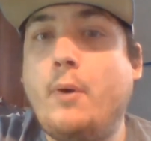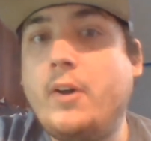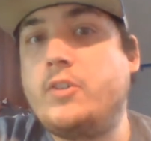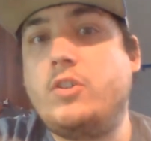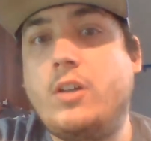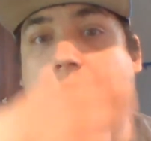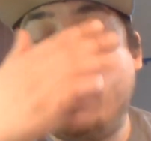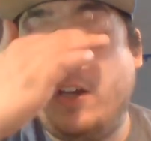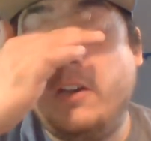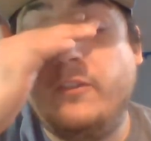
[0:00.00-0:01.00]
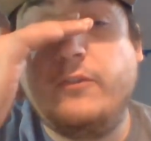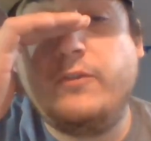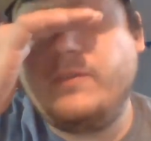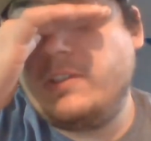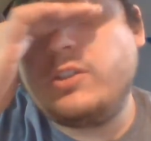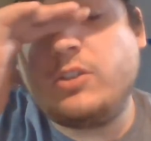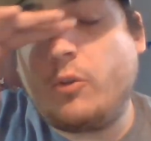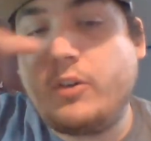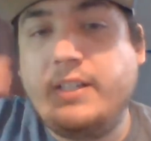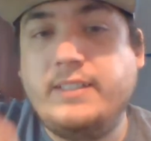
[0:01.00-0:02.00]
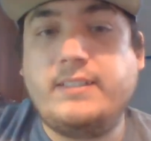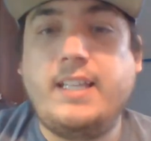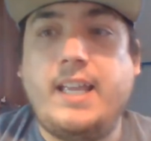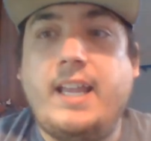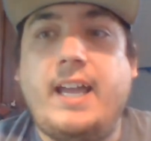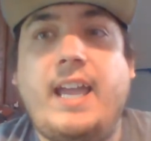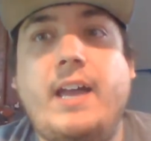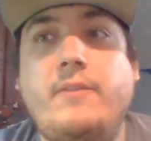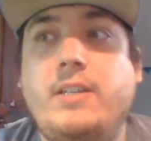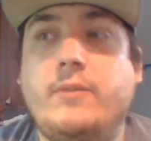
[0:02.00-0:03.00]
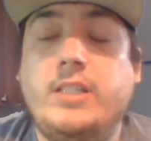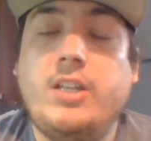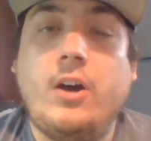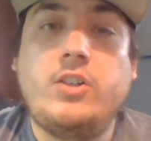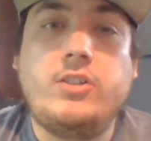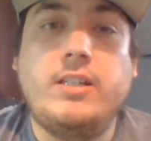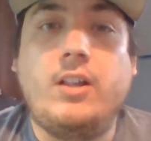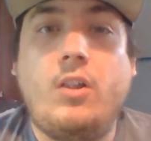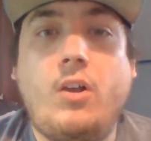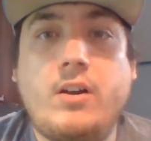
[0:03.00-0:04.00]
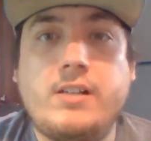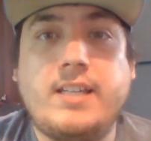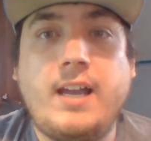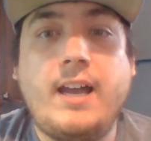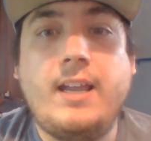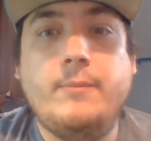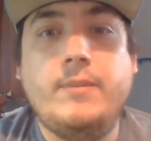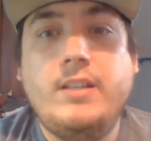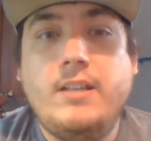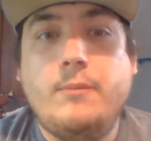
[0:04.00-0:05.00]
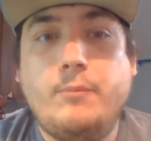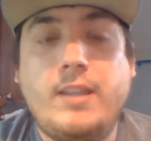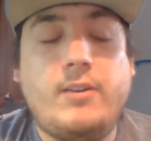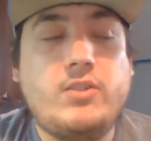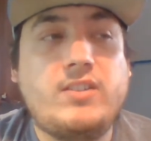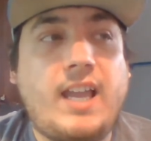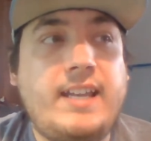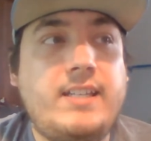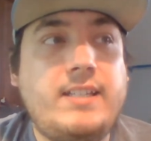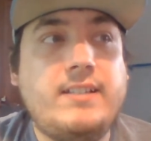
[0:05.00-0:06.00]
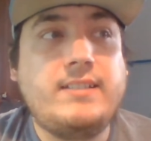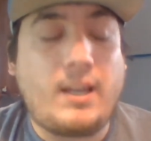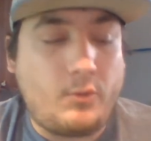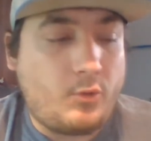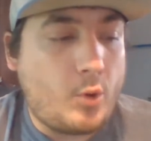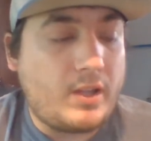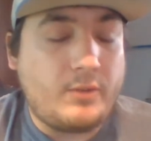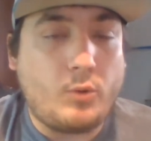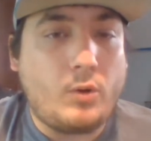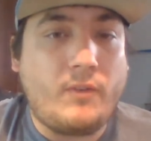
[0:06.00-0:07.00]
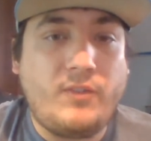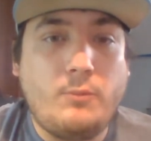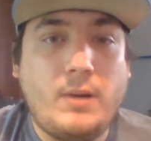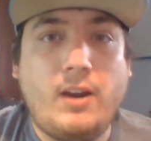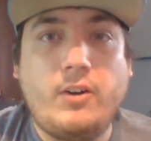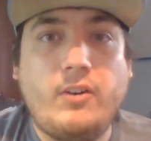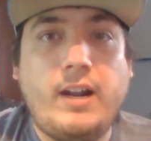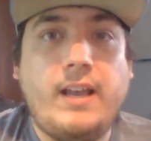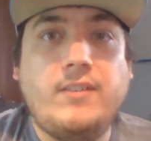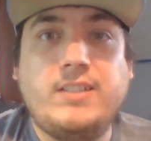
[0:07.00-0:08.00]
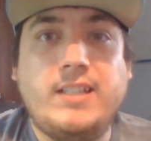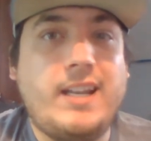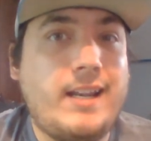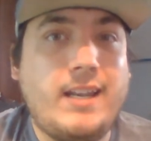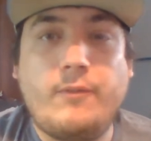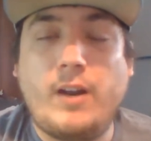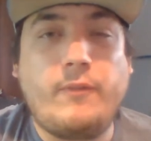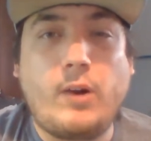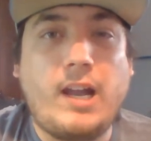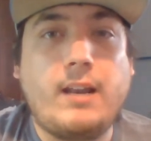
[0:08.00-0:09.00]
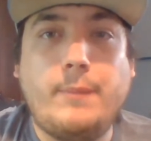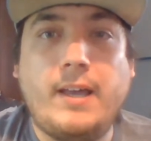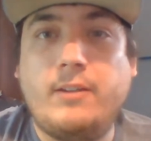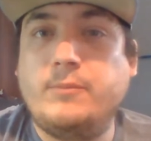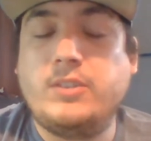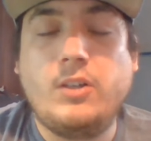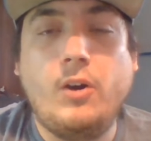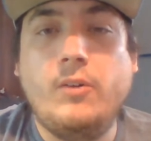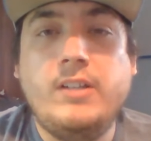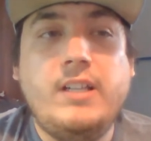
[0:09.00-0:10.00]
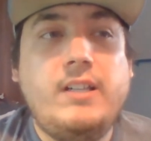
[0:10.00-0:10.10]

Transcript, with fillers: bunch of stories that I haven't even touched in a long time. They are just ideas. I quickly wrote a few paragraphs and then I never I forgot about them. So